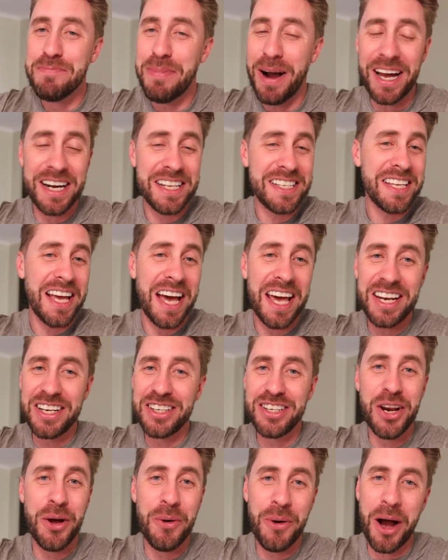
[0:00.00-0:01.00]
But I
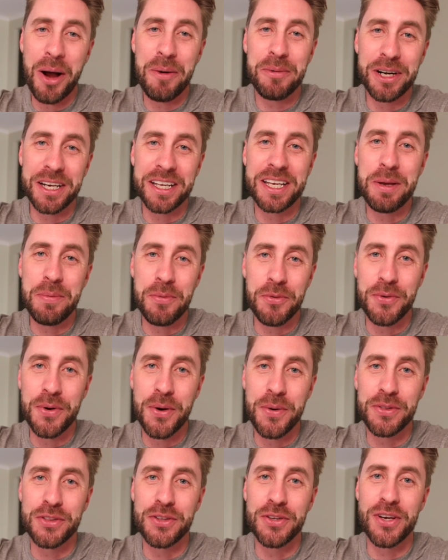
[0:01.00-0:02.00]
decided, you know what, I'm gonna keep it
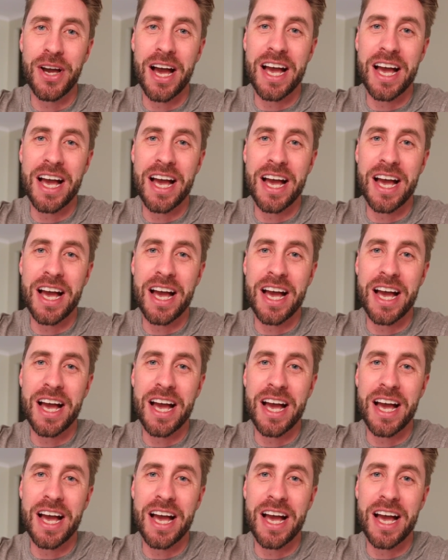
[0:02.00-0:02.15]
real with you